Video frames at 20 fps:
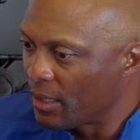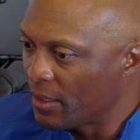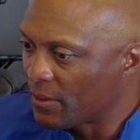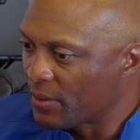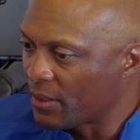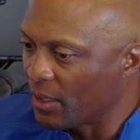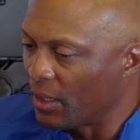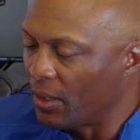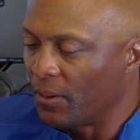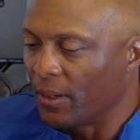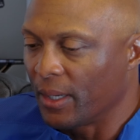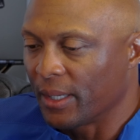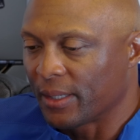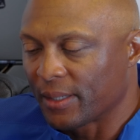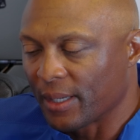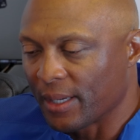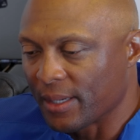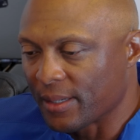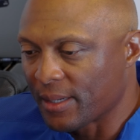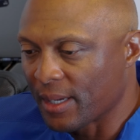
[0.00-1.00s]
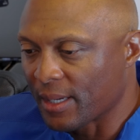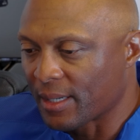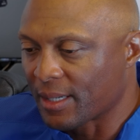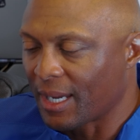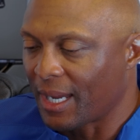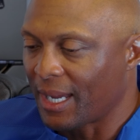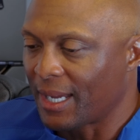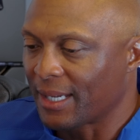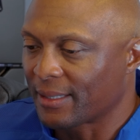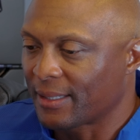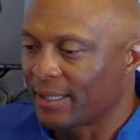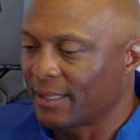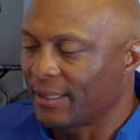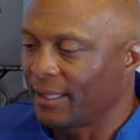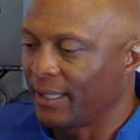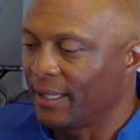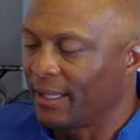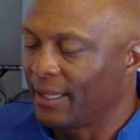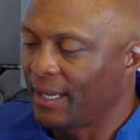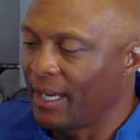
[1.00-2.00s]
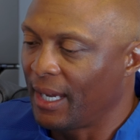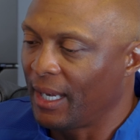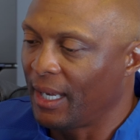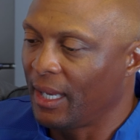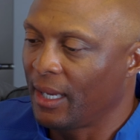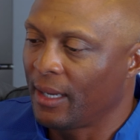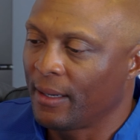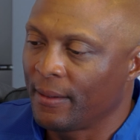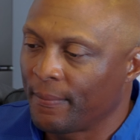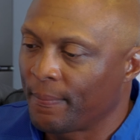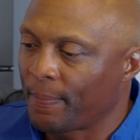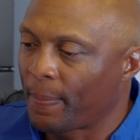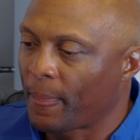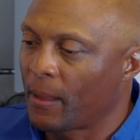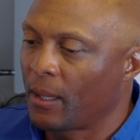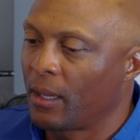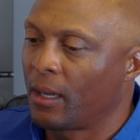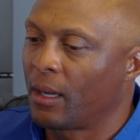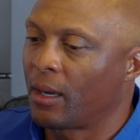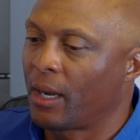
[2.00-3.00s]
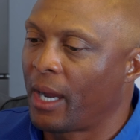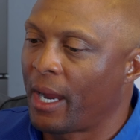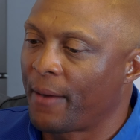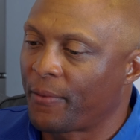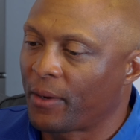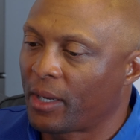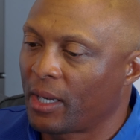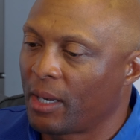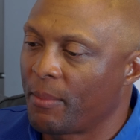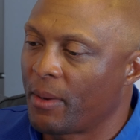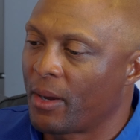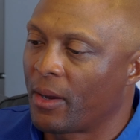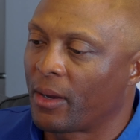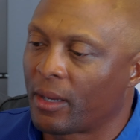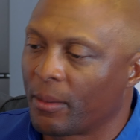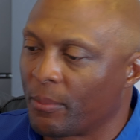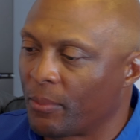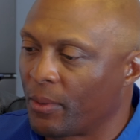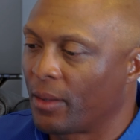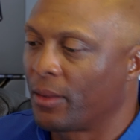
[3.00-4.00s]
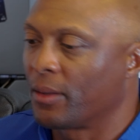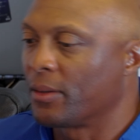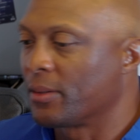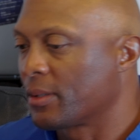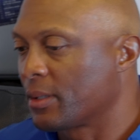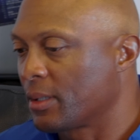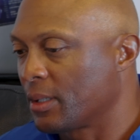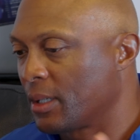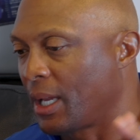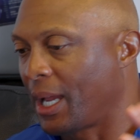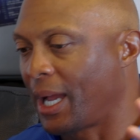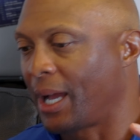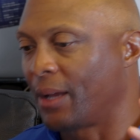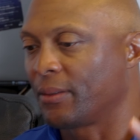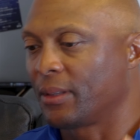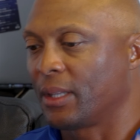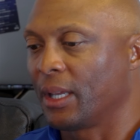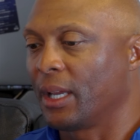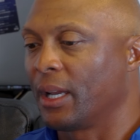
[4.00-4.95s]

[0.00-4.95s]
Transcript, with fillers: so it's, it's just constantly getting our African American brothers out